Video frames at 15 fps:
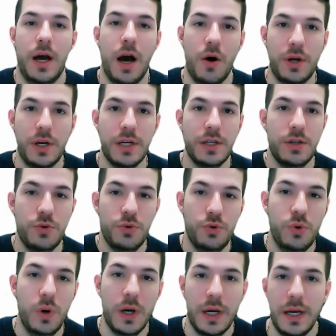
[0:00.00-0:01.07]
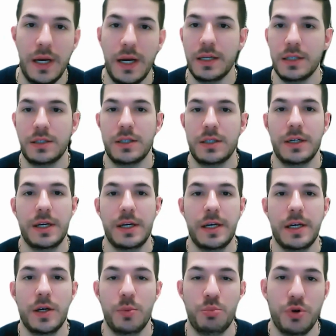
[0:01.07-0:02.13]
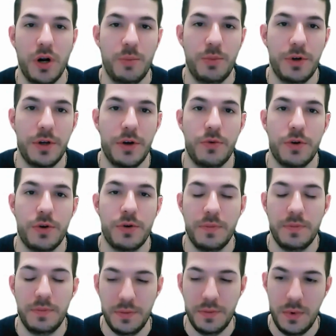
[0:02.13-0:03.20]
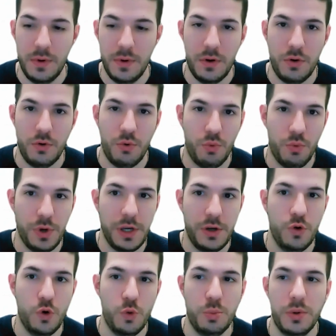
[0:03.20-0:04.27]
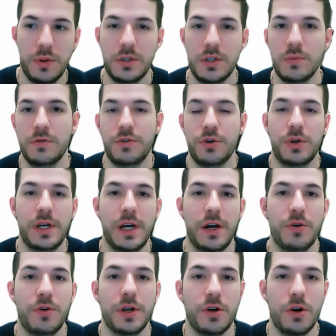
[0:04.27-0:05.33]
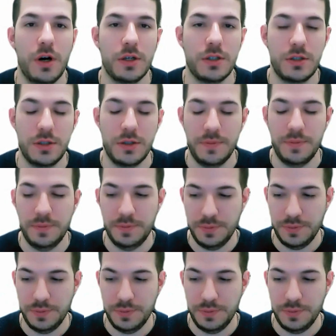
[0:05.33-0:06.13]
How can you, as a property owner, recoup some of your carrying costs?